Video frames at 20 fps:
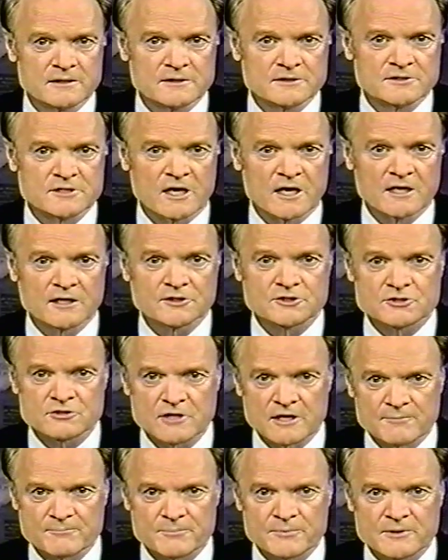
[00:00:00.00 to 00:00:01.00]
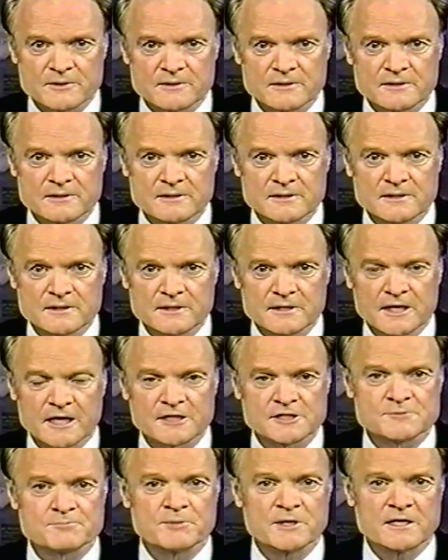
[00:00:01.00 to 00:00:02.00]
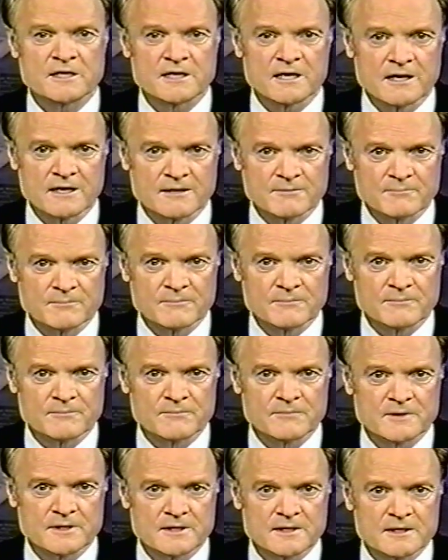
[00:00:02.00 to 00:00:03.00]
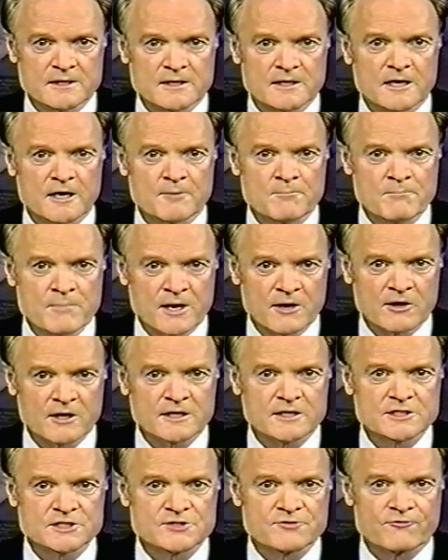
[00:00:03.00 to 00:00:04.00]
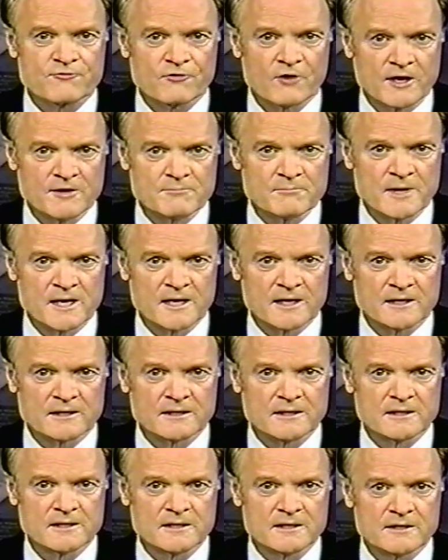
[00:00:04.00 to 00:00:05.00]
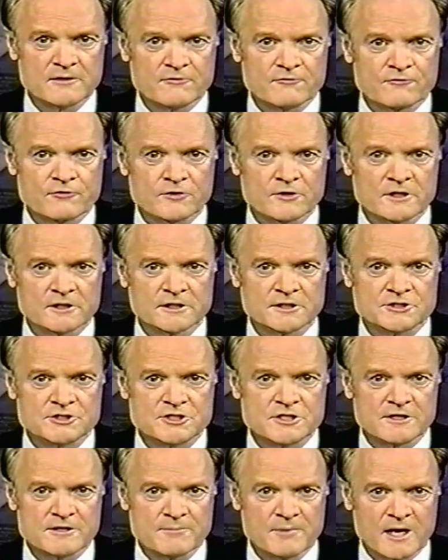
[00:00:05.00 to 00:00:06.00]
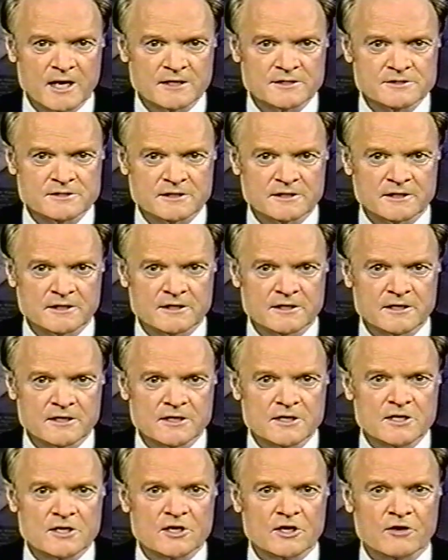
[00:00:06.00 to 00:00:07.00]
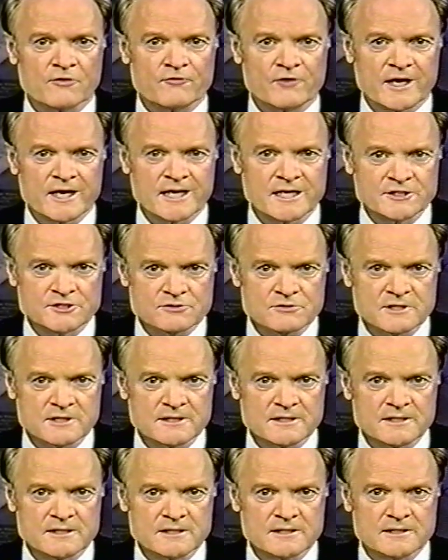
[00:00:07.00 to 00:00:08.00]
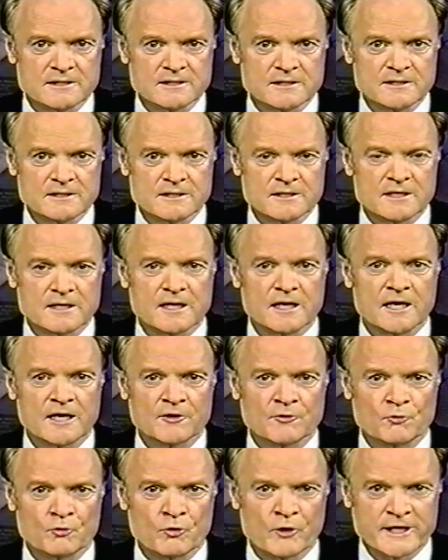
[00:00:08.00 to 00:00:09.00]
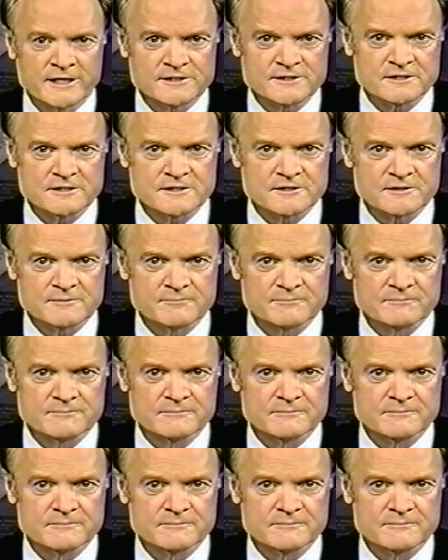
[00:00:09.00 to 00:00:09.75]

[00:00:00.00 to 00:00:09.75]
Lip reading: Donald Trump has become America's frontman for the legitimizing of hatred and racism.